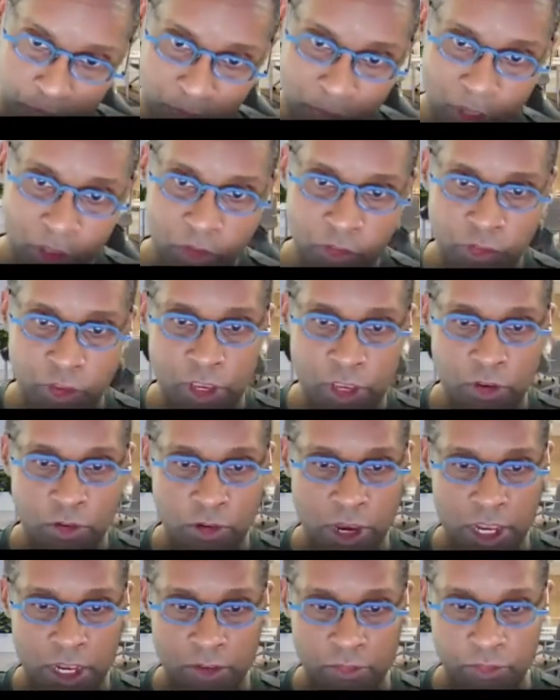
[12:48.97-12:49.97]
Say
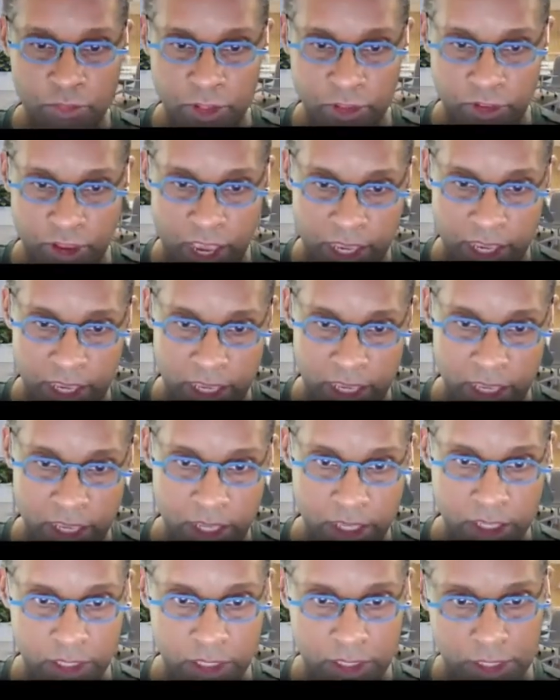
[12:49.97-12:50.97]
creative and techy.
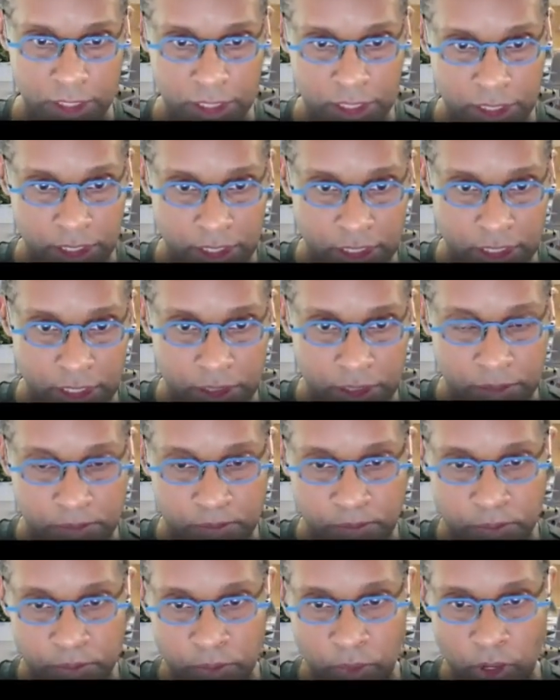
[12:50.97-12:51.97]

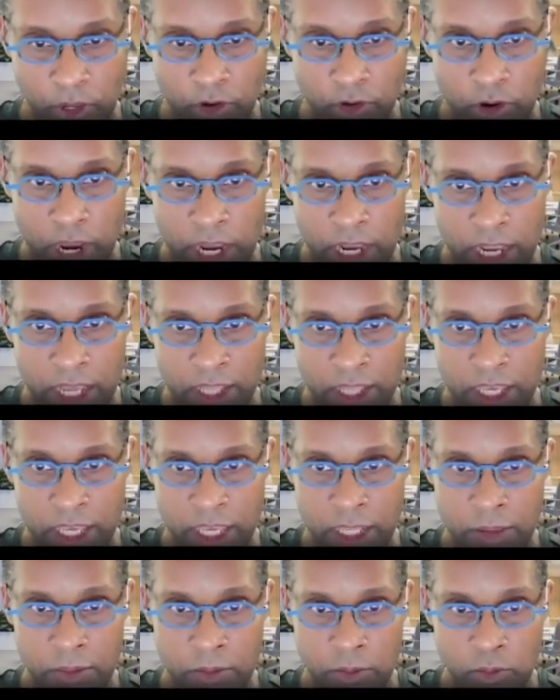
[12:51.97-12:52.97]
All right, and
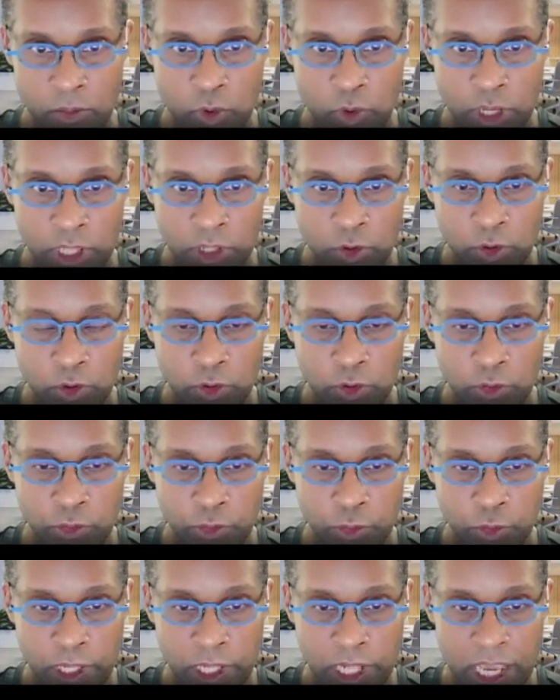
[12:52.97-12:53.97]
then what logos
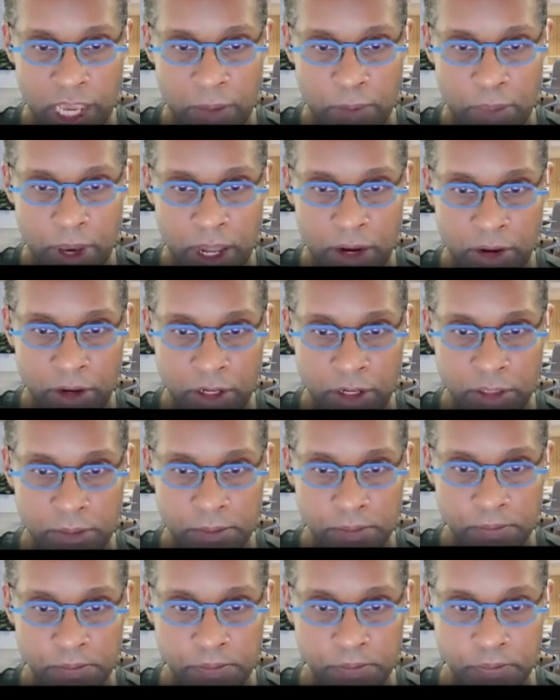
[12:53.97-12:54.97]
do we like better?
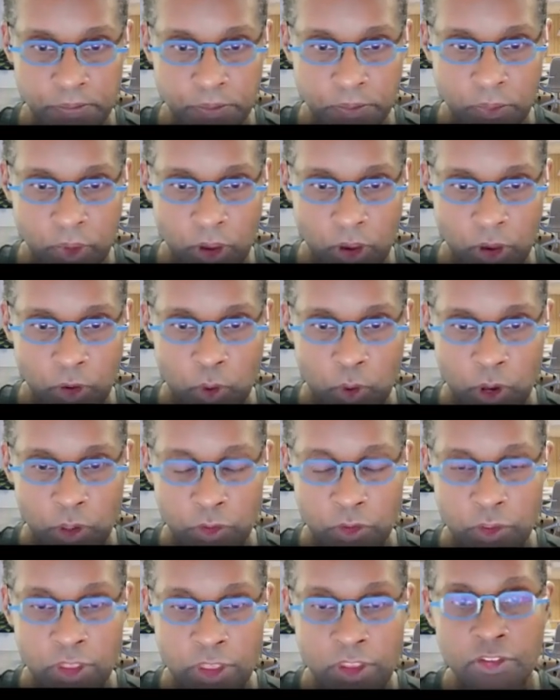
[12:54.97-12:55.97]

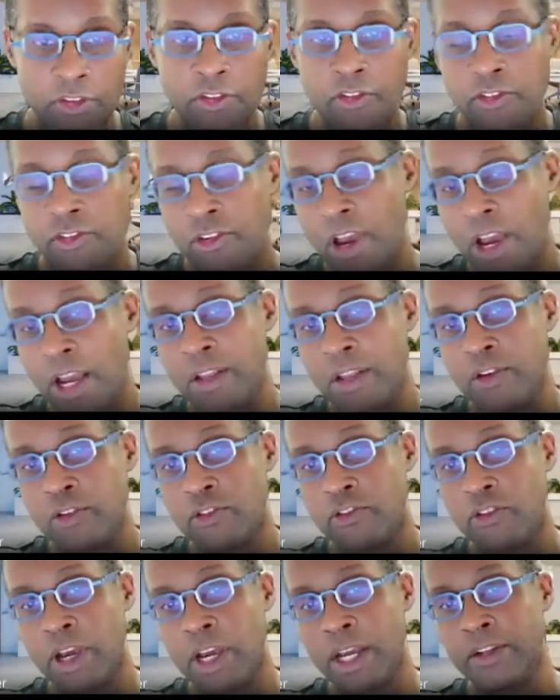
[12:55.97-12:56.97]
Well, this is you're
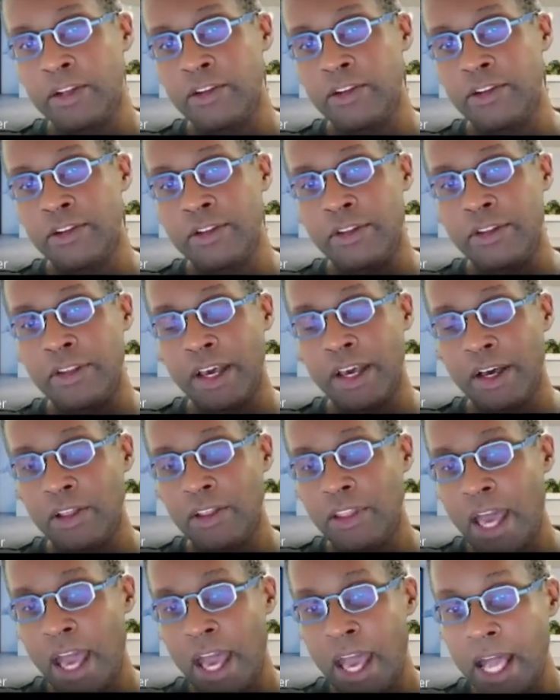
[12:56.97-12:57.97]
trying to tell
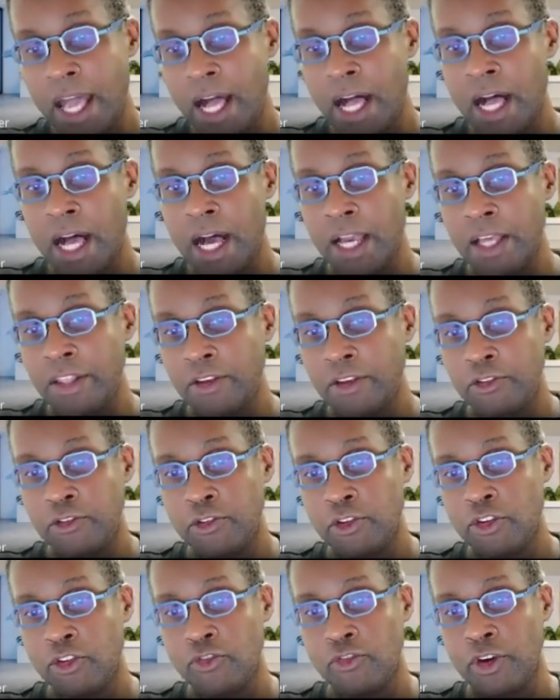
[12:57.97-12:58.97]
the AI, the
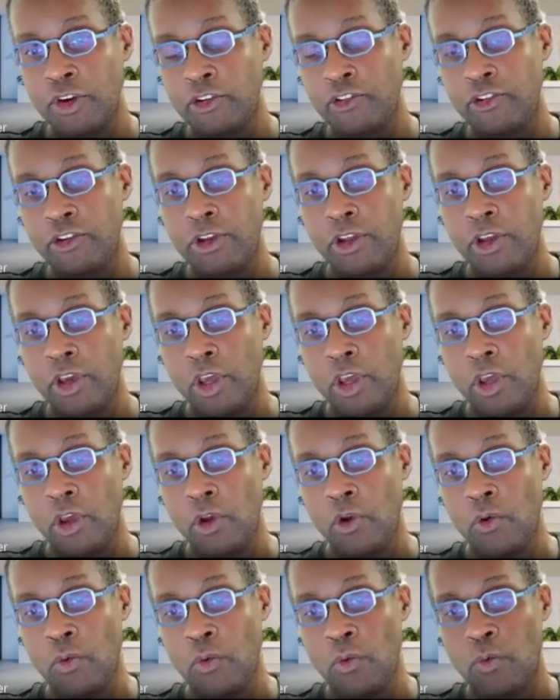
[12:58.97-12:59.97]
search function,
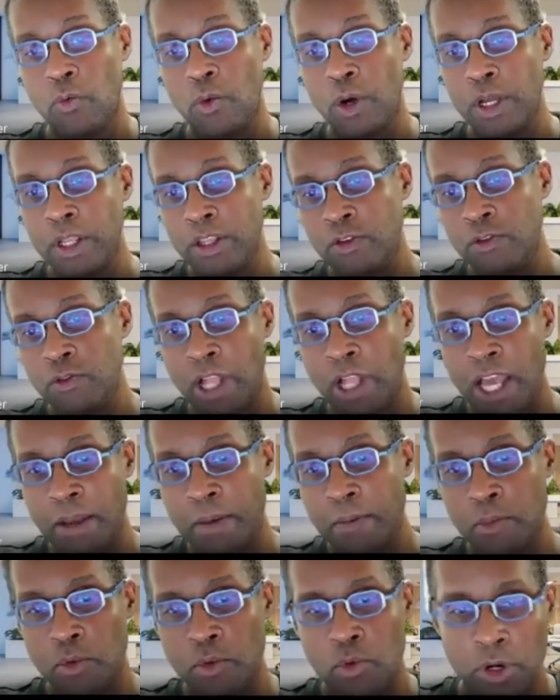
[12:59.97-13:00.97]
what you like
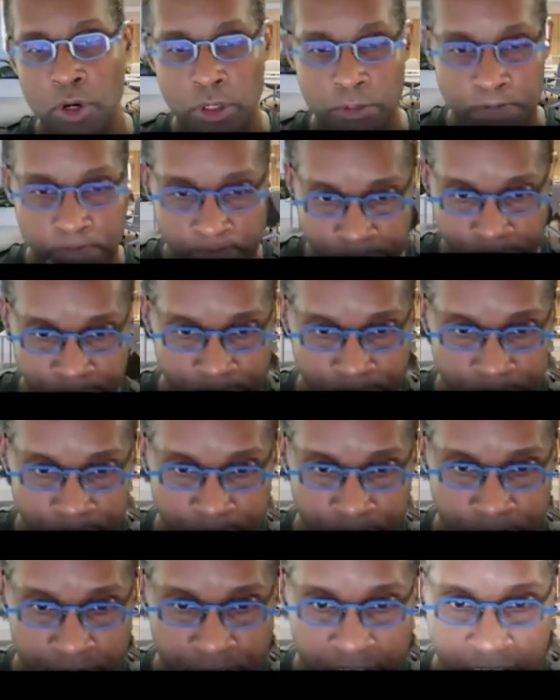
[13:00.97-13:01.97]
more.
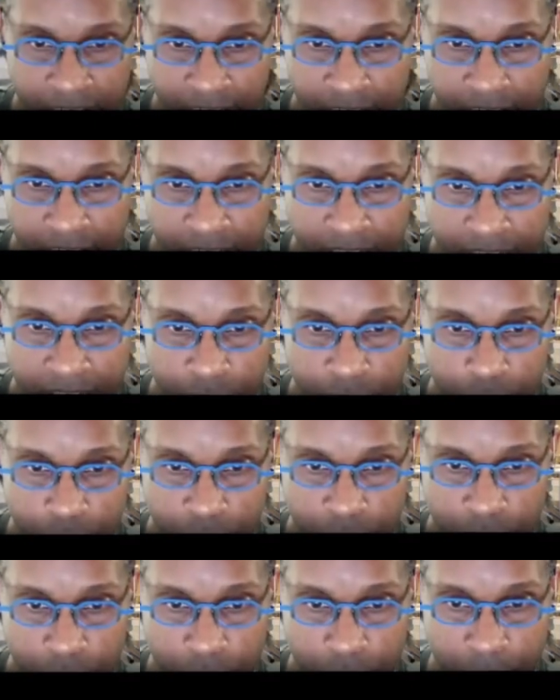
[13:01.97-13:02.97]
I kind of like this one a
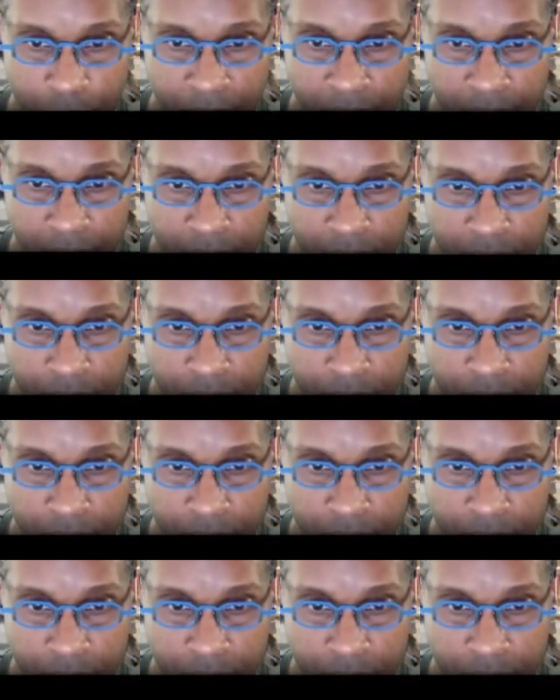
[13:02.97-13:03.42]
little bit better.